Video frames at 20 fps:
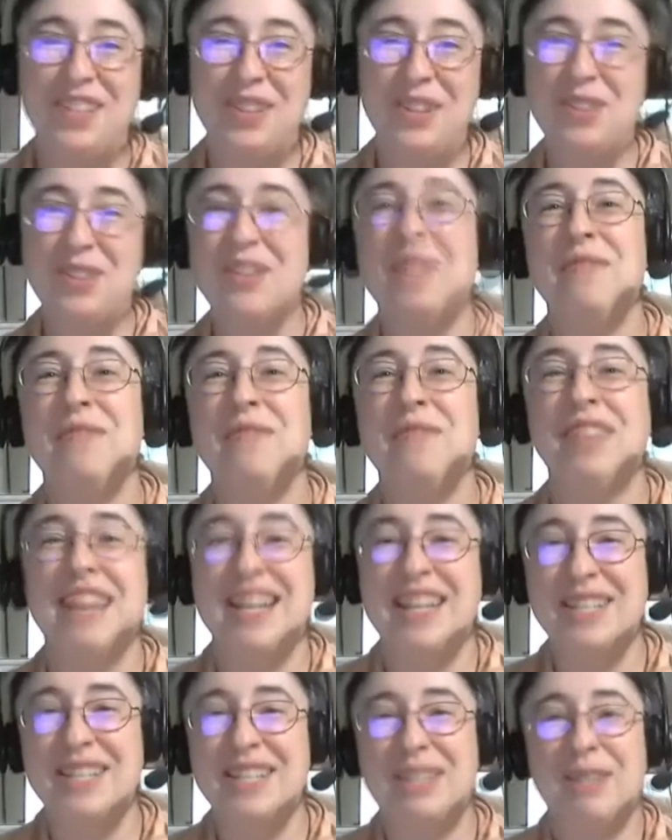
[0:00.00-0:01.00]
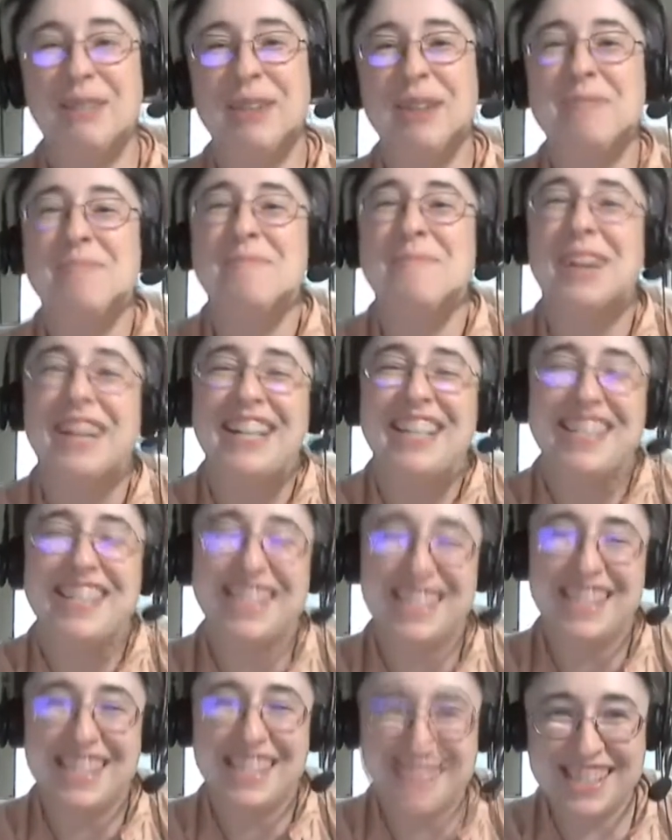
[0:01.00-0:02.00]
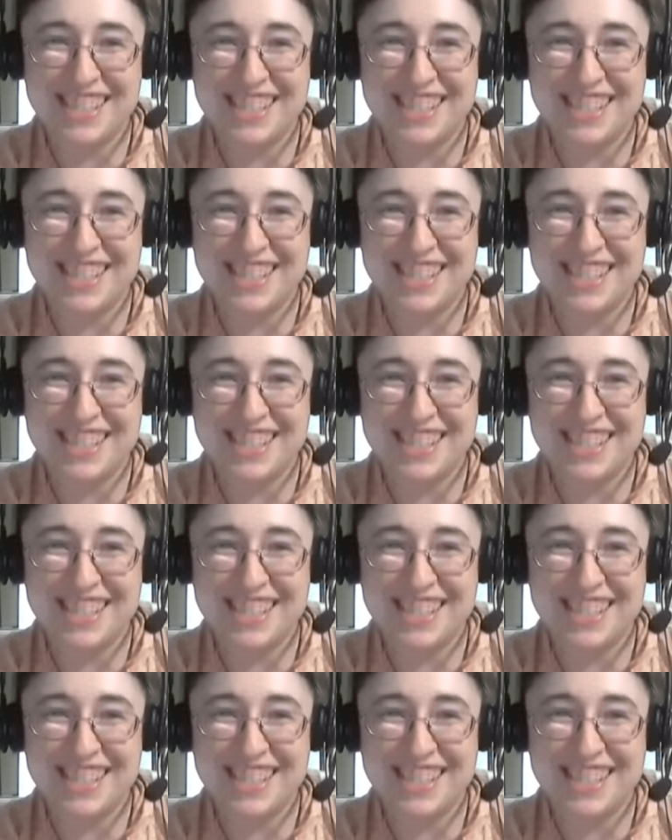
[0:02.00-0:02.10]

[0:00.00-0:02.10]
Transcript: you get for the next 3 months.